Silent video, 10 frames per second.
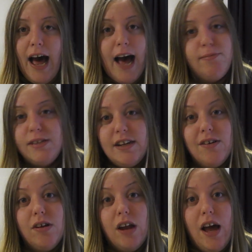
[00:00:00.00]
I'm
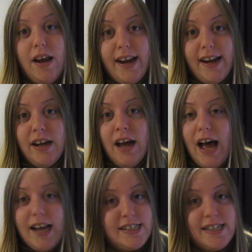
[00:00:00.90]
still learning.
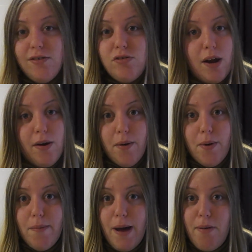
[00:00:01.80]
I still don't know
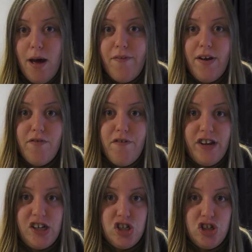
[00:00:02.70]
what my perfect
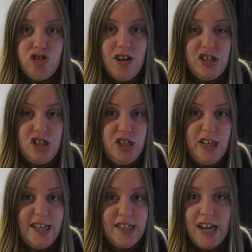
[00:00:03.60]
revision
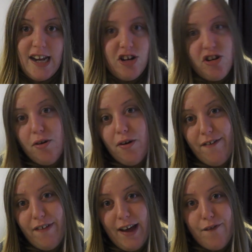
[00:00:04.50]
strategy is, and I don't know
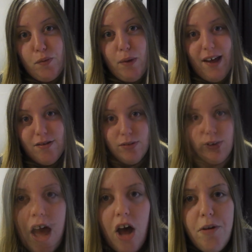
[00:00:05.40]
if I ever will.
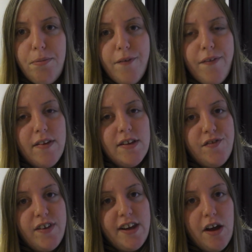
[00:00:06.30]
I hope you found
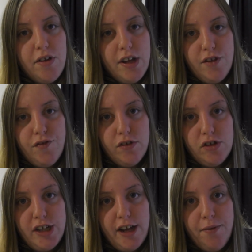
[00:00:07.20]
this video useful
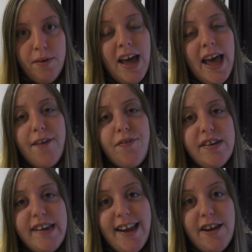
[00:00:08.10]
to you. If
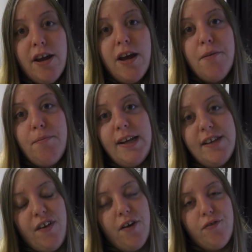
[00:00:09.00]
you did,
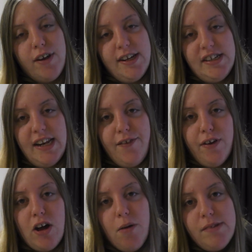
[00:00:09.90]
please feel free to leave
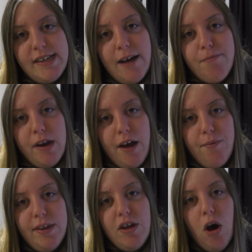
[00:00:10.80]
a comment down below
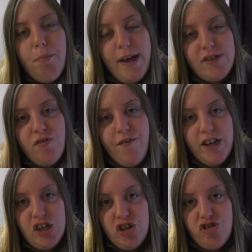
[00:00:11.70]
with your best
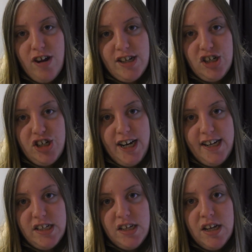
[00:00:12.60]
revision
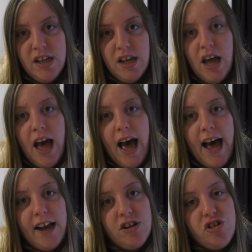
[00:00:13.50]
strategies.
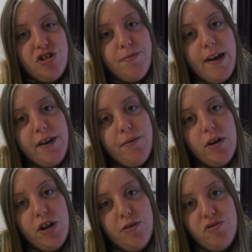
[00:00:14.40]
And to
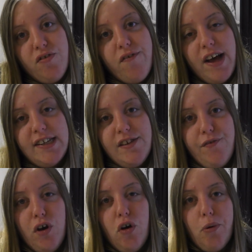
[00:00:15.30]
anyone who's revising
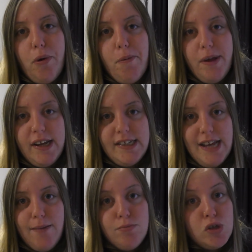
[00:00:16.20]
for upcoming
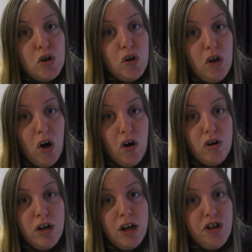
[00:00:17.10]
exams, good
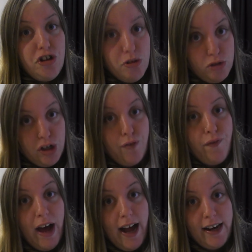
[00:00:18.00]
luck. You'll do
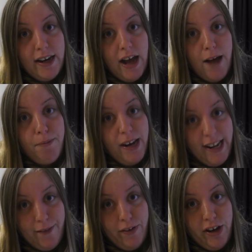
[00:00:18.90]
fine. I
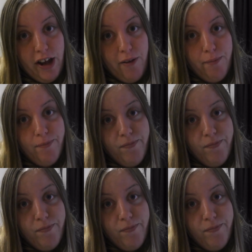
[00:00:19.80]
believe in you.